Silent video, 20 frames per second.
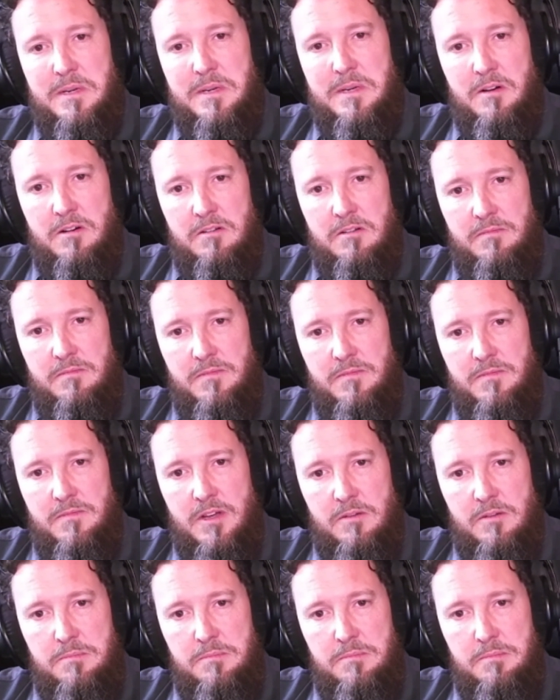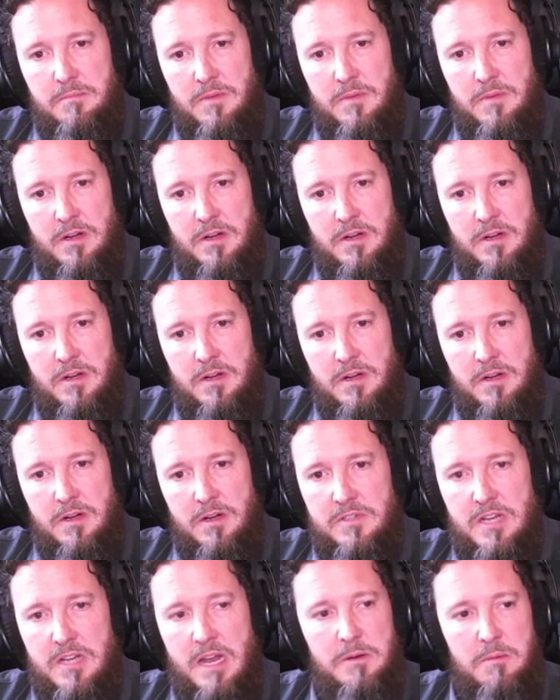I mean, our
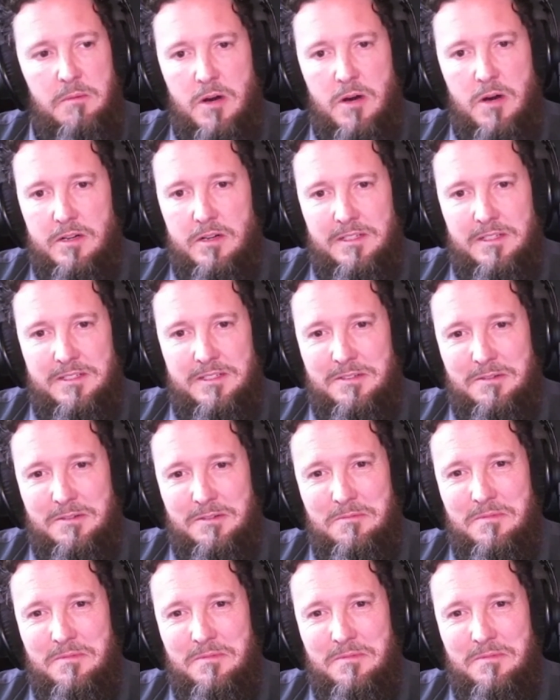time to markets are,